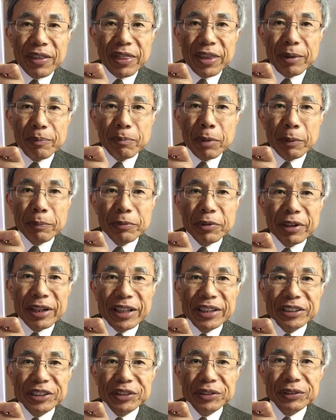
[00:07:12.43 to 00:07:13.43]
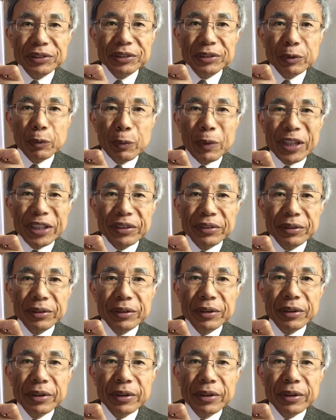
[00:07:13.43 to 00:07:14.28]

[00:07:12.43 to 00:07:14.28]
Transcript: the population's weight